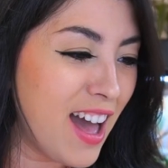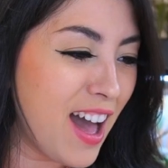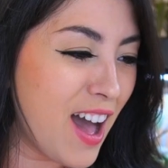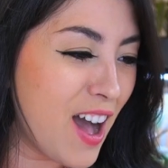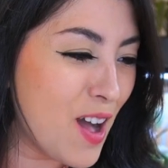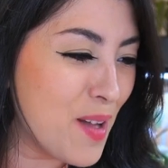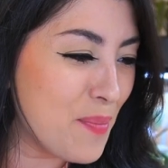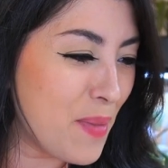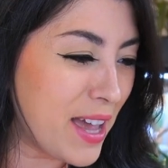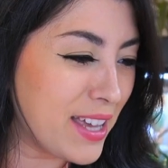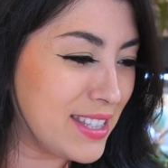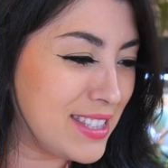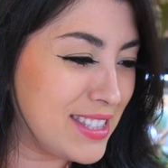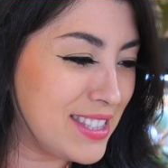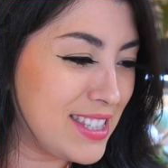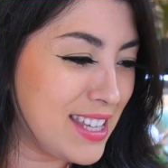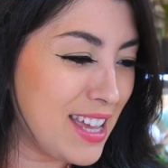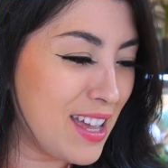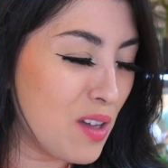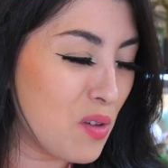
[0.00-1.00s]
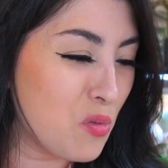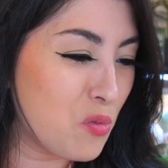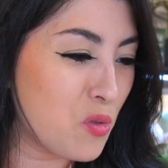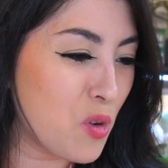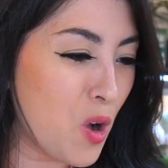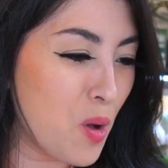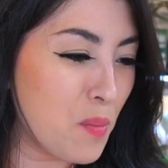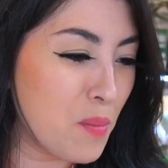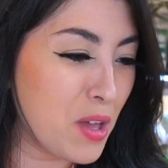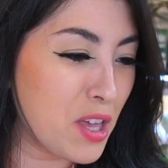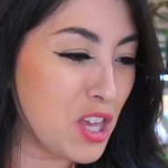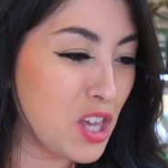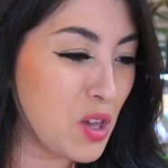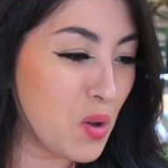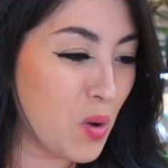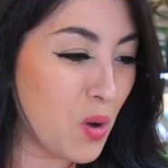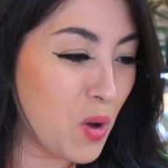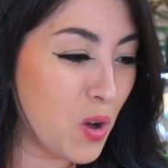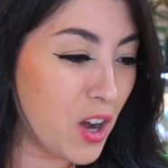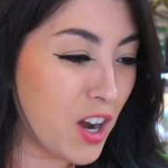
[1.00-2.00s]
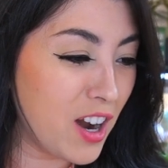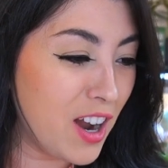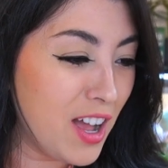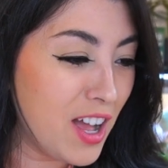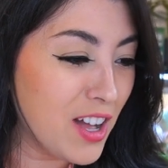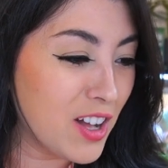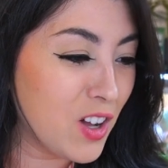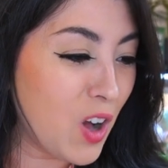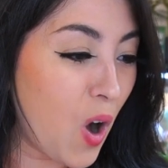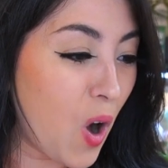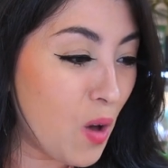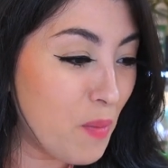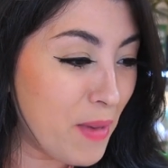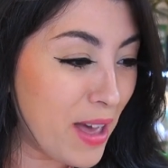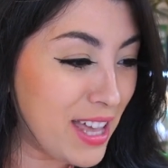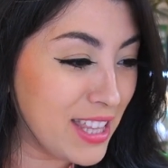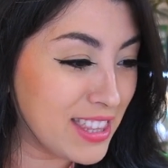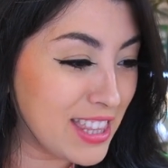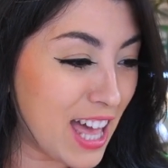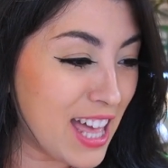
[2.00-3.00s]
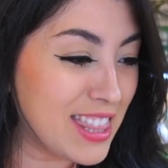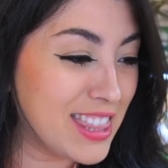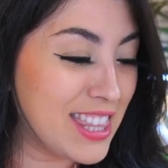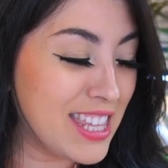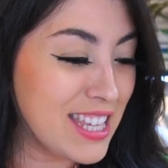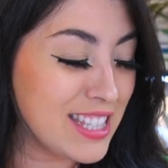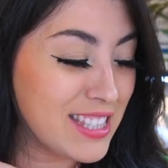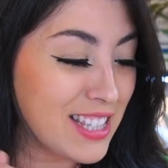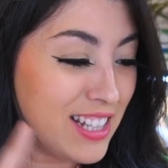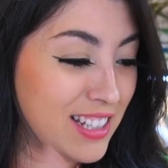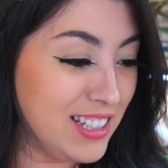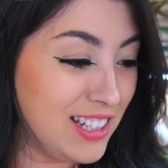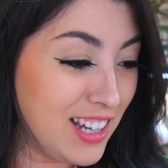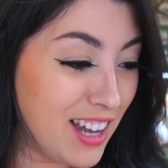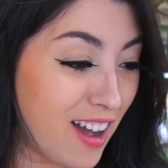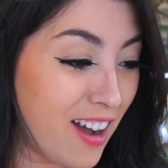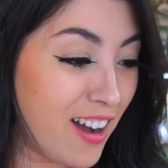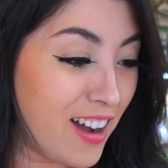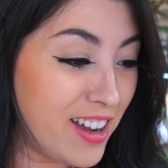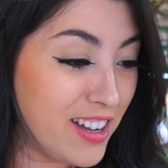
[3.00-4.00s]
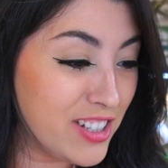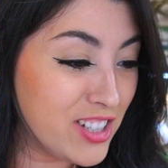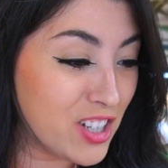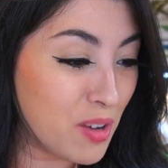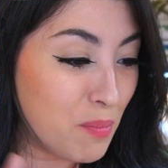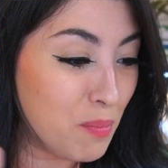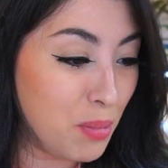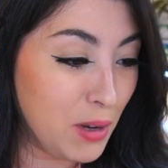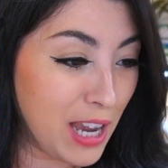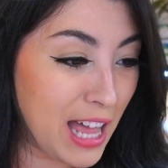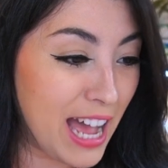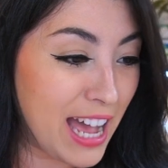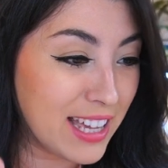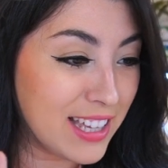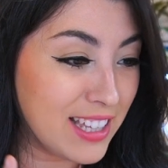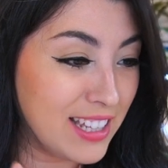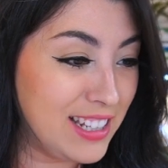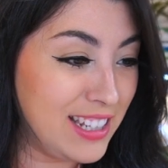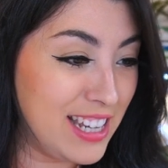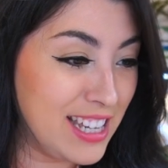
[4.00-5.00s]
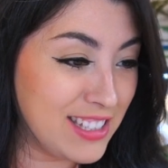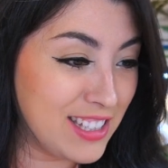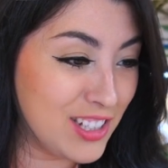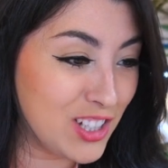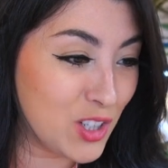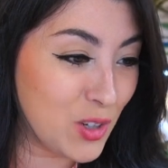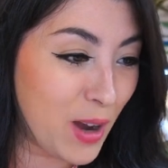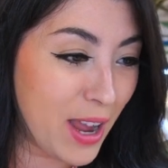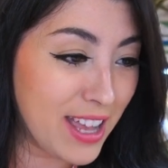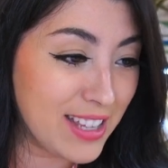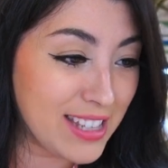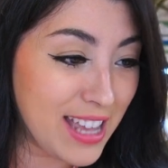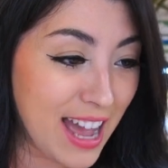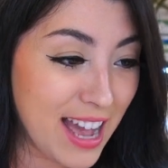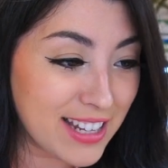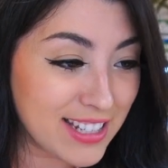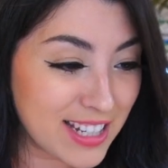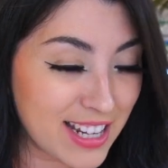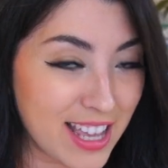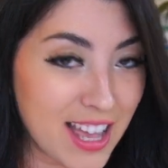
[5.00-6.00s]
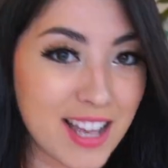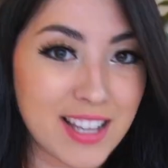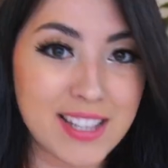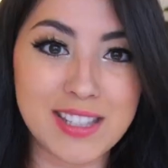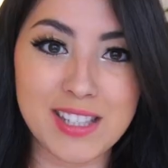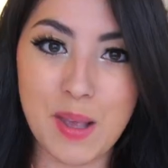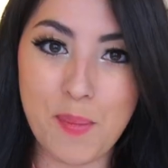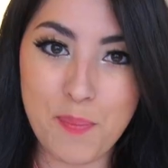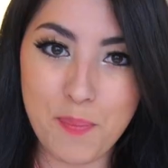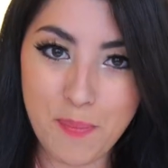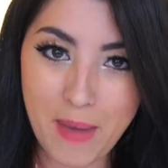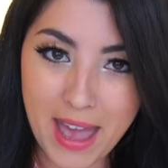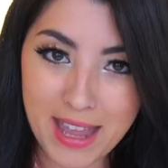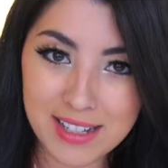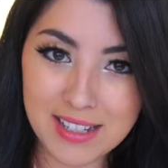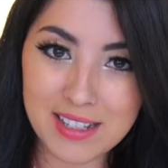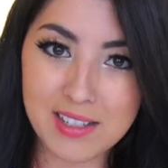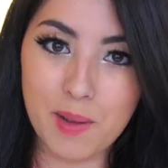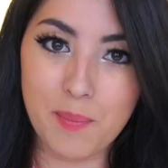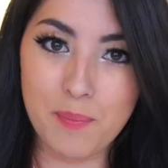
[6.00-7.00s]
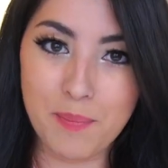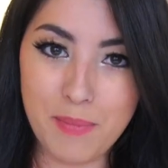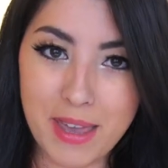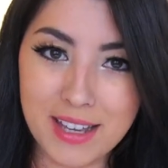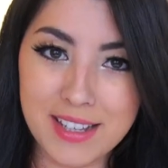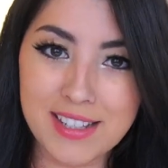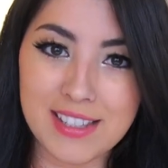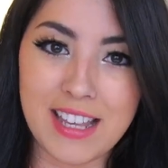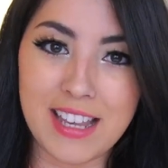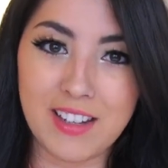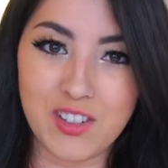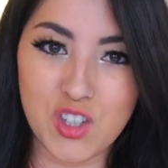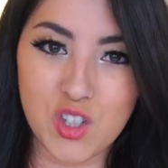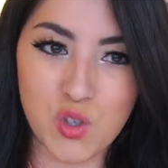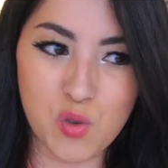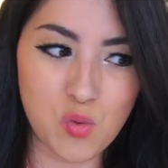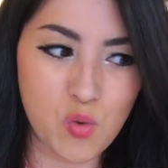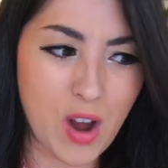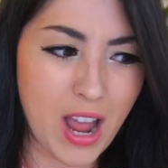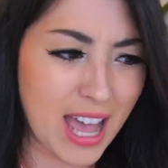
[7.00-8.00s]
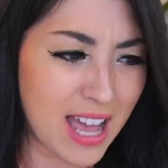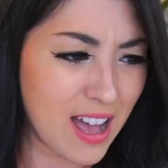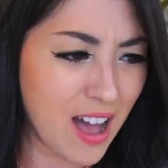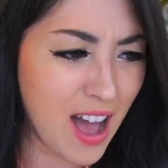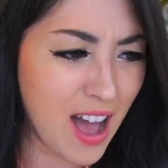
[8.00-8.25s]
I see from your comment that this large black litter tray is actually a cement mixing tray.